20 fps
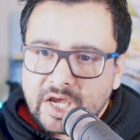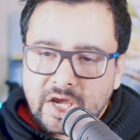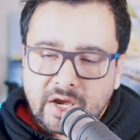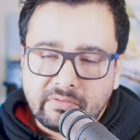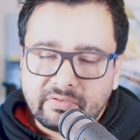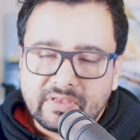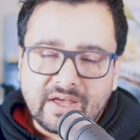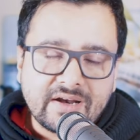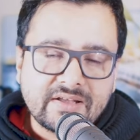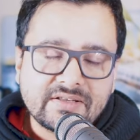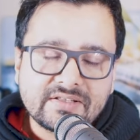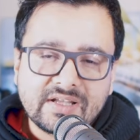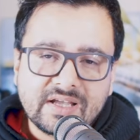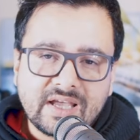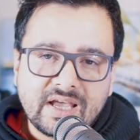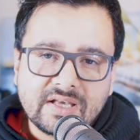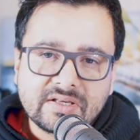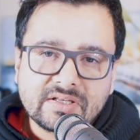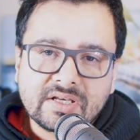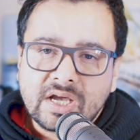if that is the
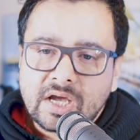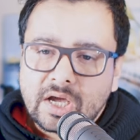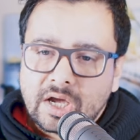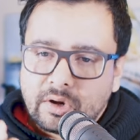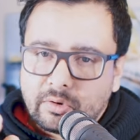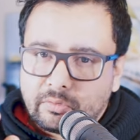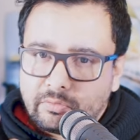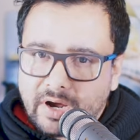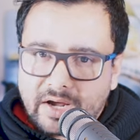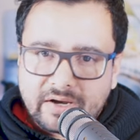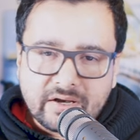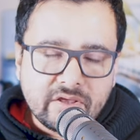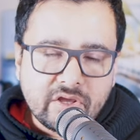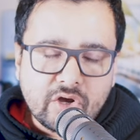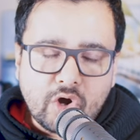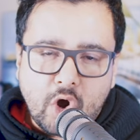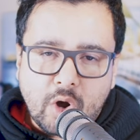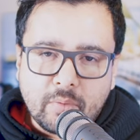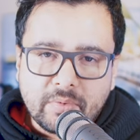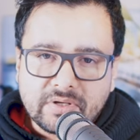case write in
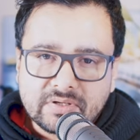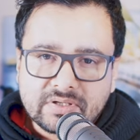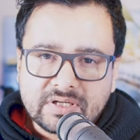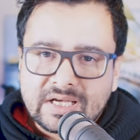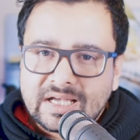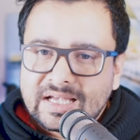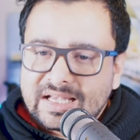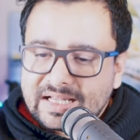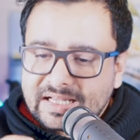the comments